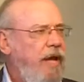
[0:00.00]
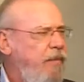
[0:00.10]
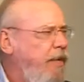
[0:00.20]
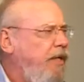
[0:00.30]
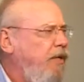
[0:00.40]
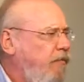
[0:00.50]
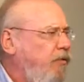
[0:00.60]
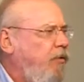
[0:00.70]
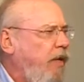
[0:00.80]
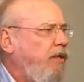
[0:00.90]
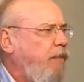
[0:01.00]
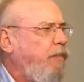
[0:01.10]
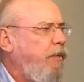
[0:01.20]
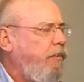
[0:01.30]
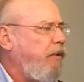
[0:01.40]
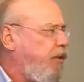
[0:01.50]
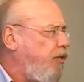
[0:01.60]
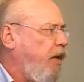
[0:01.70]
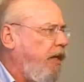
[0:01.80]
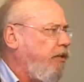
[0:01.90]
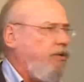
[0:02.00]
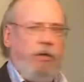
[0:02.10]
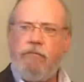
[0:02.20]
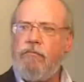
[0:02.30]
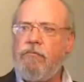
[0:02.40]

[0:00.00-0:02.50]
How many of you think that people can change?